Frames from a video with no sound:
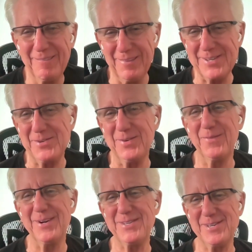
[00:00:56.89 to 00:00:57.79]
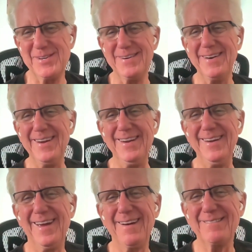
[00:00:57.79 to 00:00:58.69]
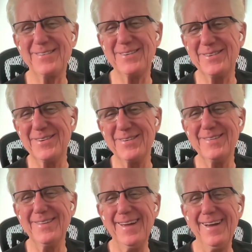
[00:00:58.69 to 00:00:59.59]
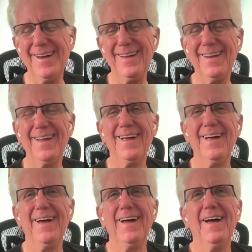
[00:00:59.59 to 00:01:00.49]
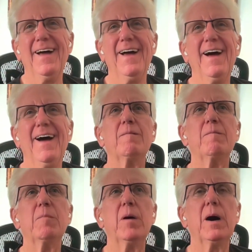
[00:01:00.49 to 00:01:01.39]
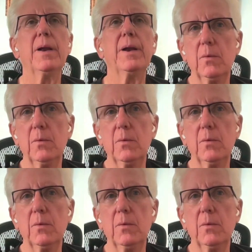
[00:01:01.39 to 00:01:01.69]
which you need after doing that. But